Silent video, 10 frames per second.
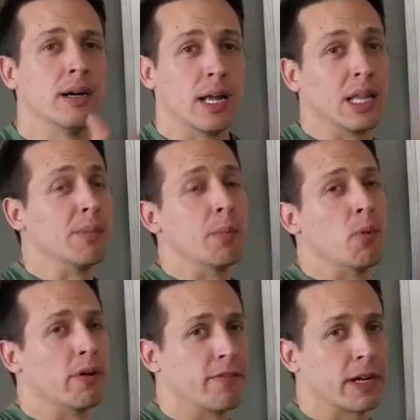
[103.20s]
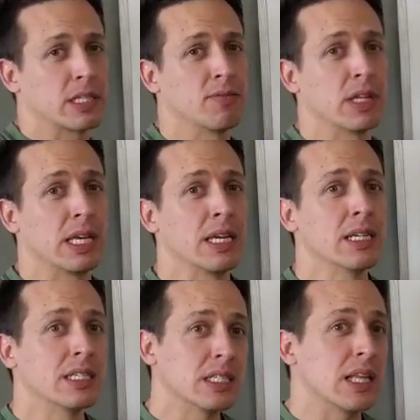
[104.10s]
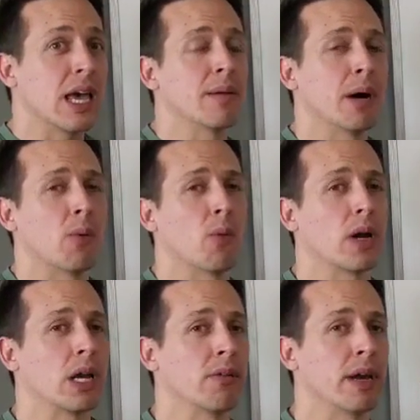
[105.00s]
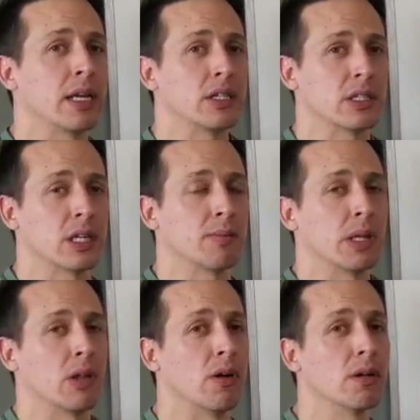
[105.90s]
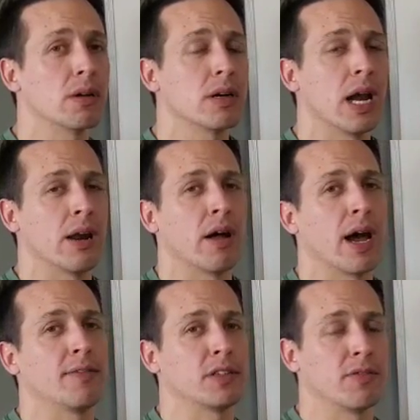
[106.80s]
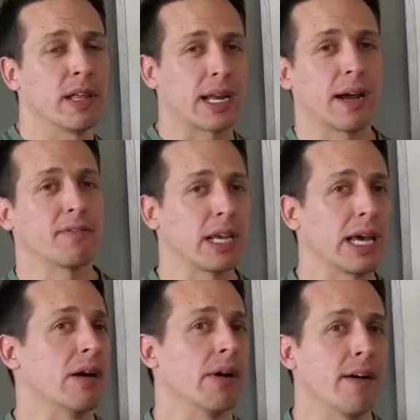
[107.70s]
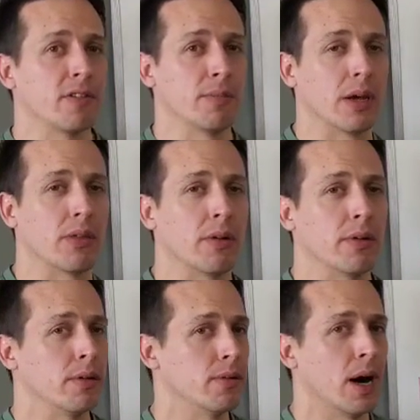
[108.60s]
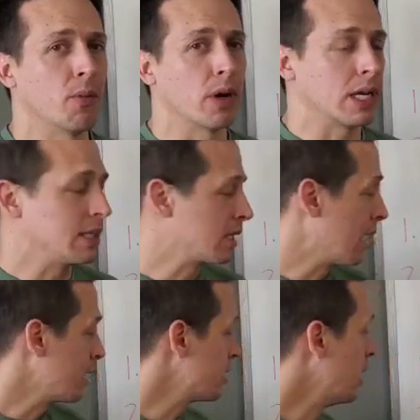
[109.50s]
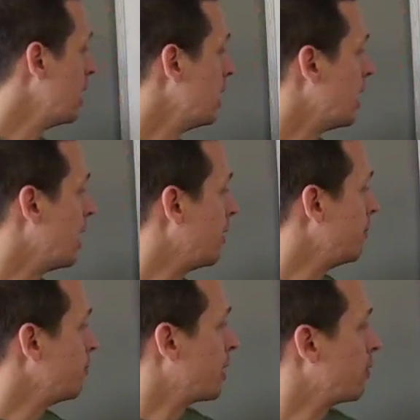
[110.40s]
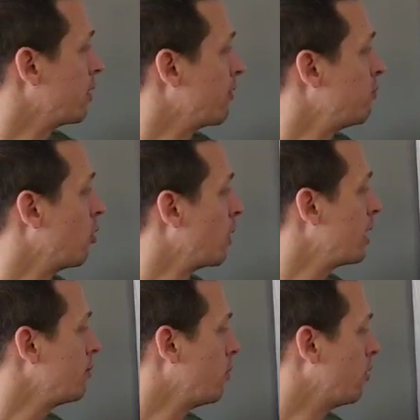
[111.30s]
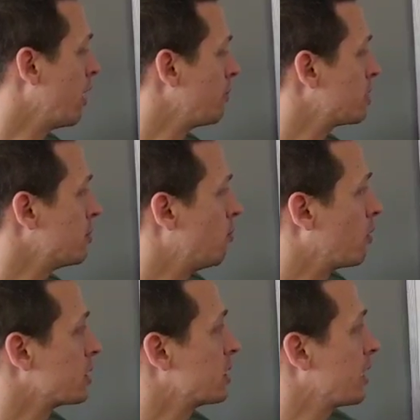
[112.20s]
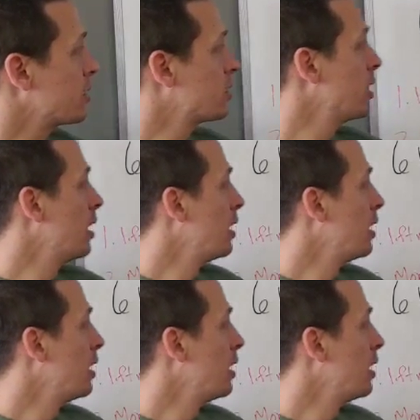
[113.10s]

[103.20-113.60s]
a little bit more effectively, stay in my working ranges a little bit longer, and not have to feel like I have to get out after my third uh, working set. Um, but lift more weight, more reps, more sets.